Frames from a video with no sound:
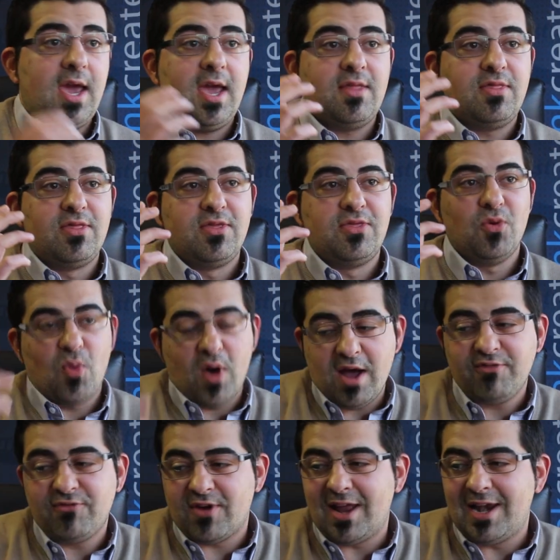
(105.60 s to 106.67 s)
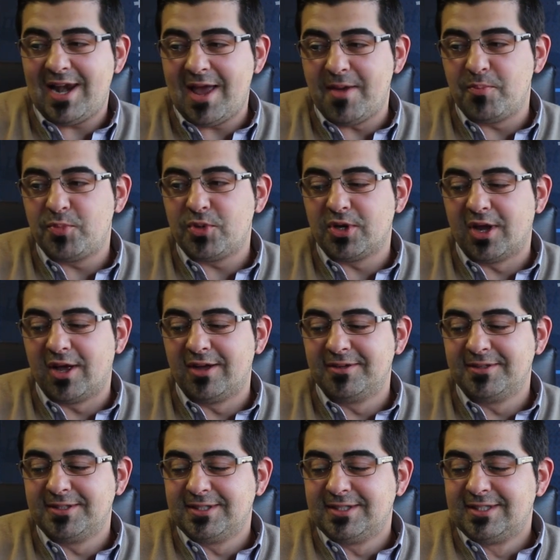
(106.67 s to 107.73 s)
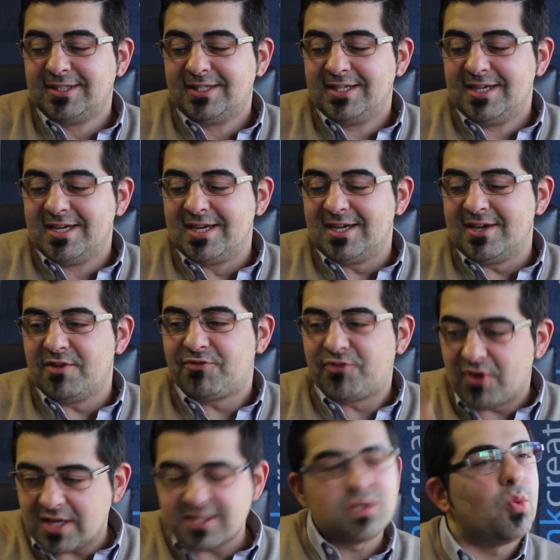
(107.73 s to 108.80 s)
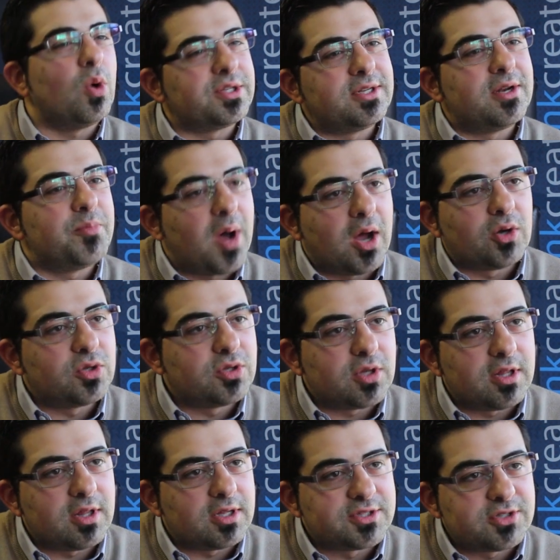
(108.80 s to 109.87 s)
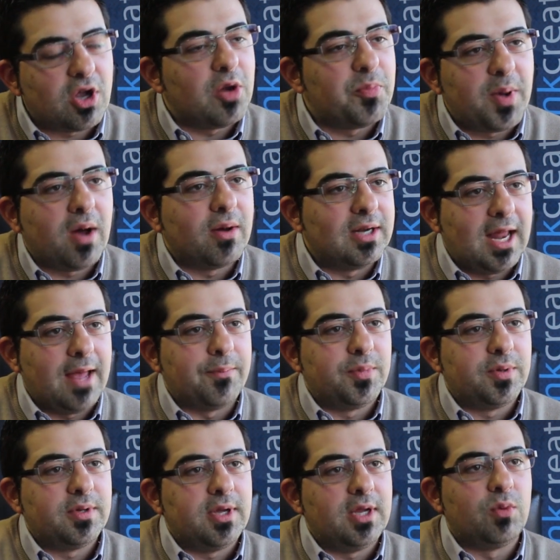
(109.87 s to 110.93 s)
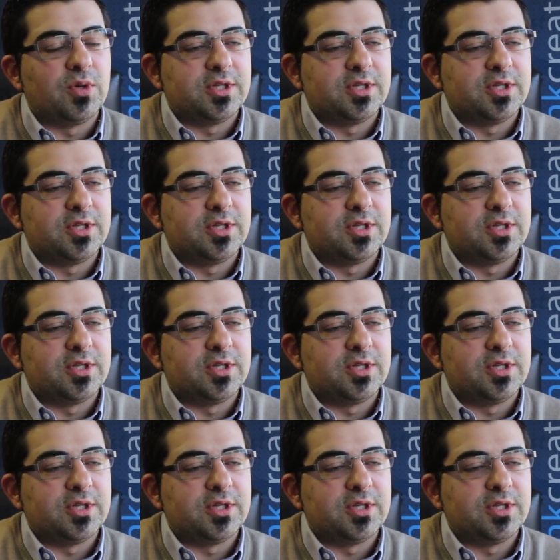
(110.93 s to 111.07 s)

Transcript: And the Wi-Fi lamp, you know, for us it wasn't about a solar-powered lamp. It